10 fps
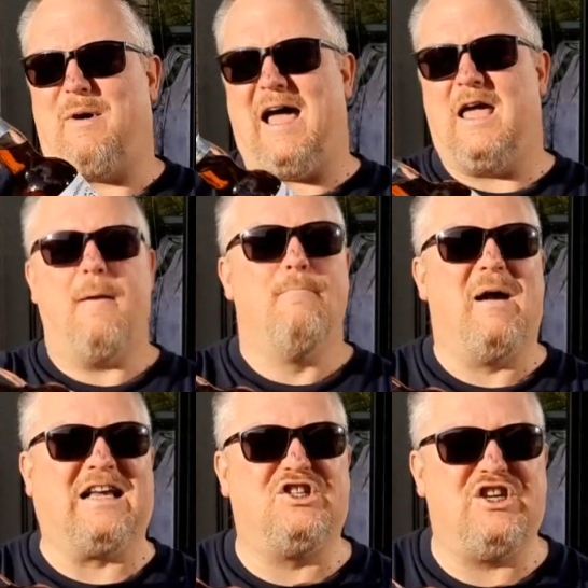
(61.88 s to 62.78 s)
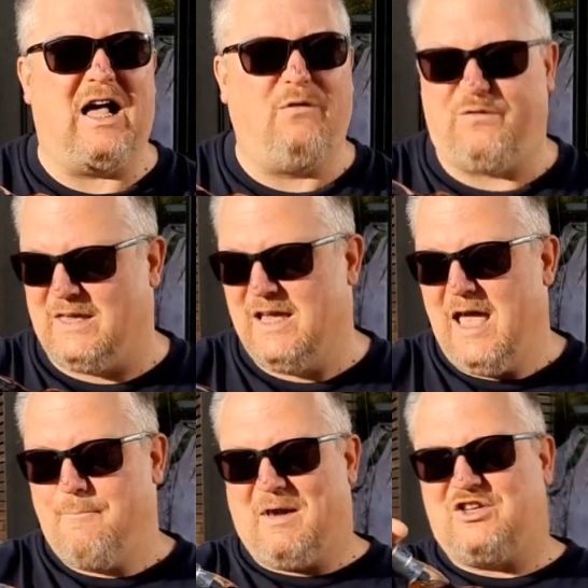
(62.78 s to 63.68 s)
by McShelfie.
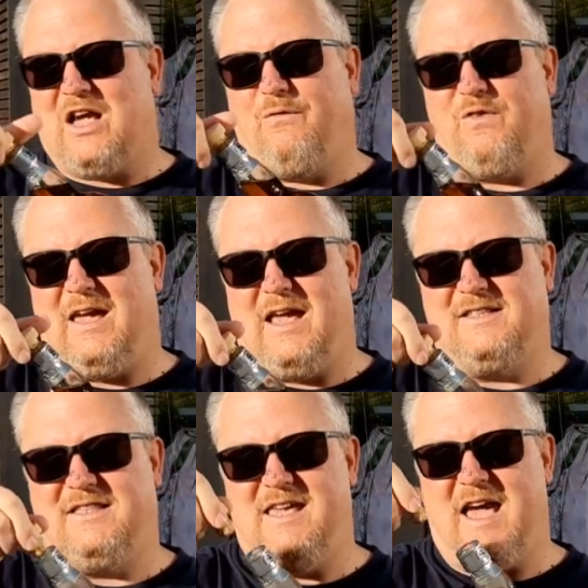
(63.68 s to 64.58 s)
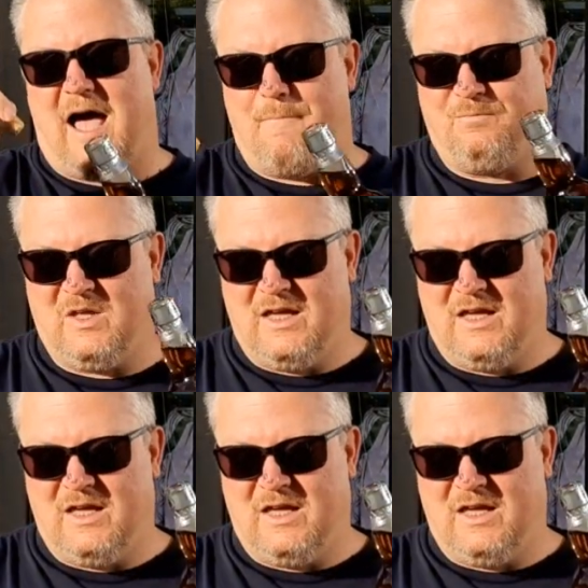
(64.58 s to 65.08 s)
McShelfie is the